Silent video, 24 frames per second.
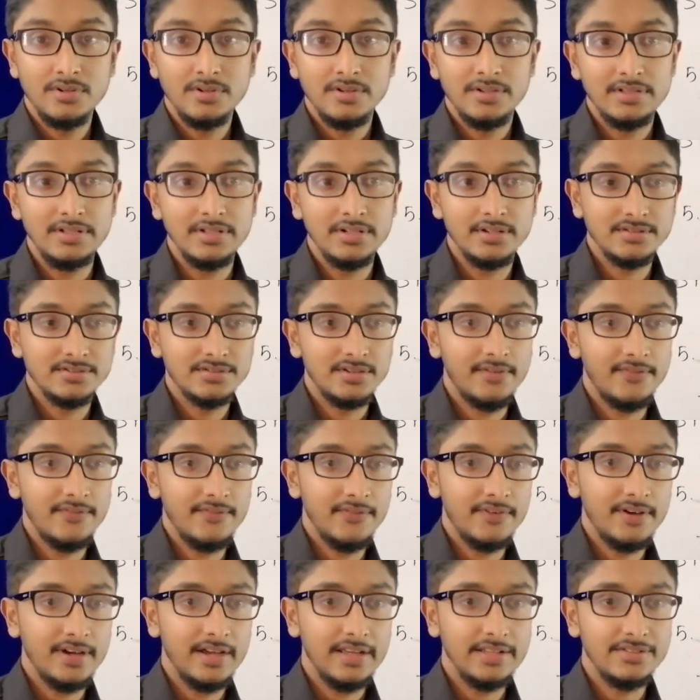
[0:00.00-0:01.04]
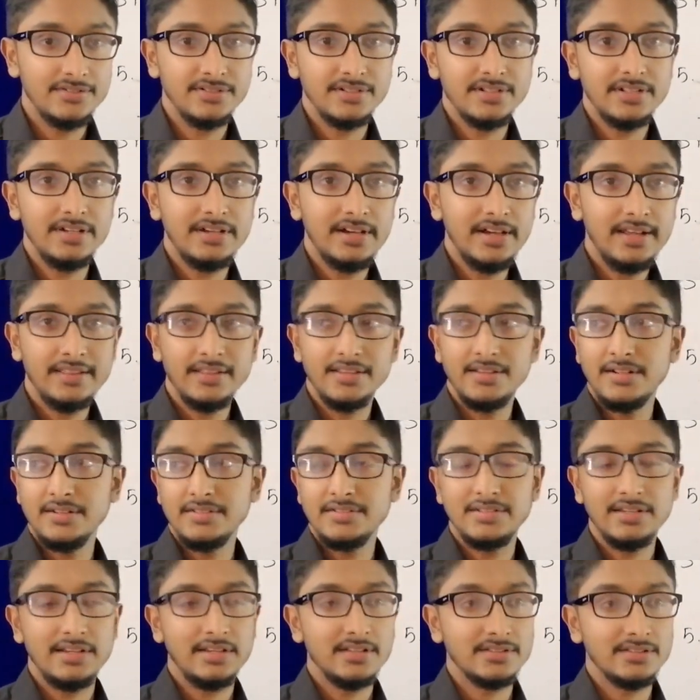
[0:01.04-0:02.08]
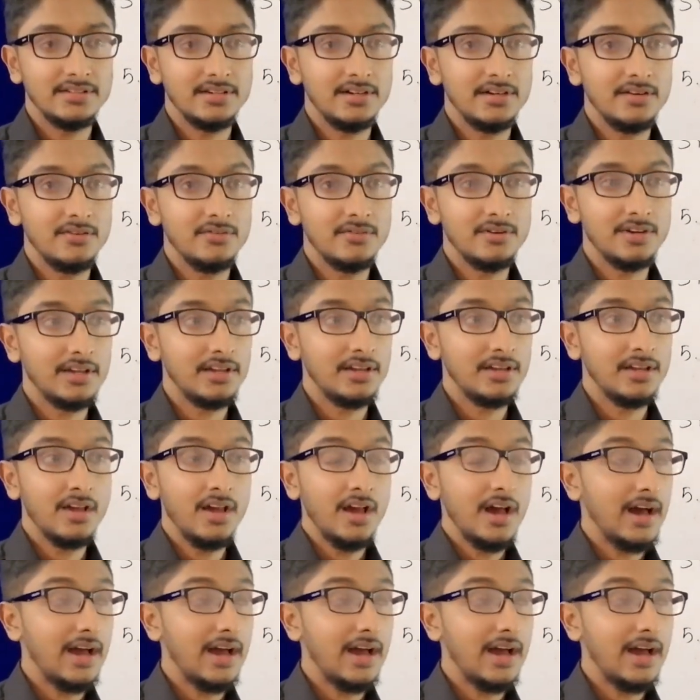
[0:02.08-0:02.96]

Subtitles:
the software engineer and then says, okay,